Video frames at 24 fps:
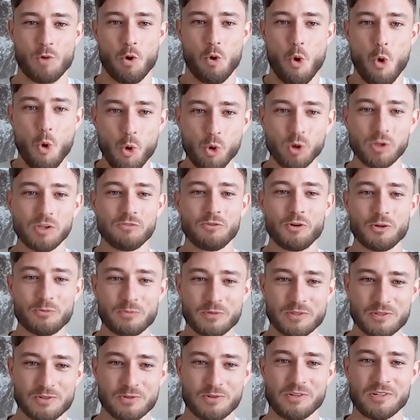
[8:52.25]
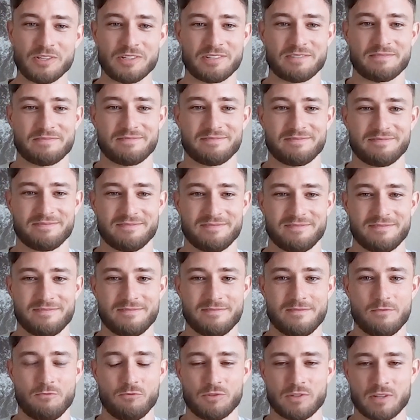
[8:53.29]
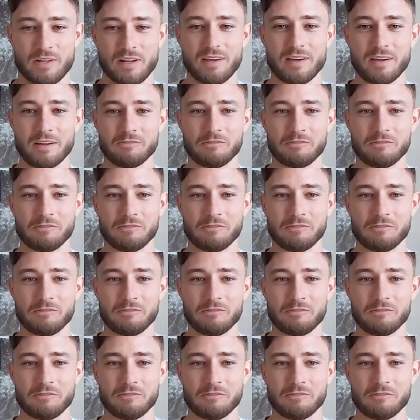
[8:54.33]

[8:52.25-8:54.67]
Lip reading: All of open source today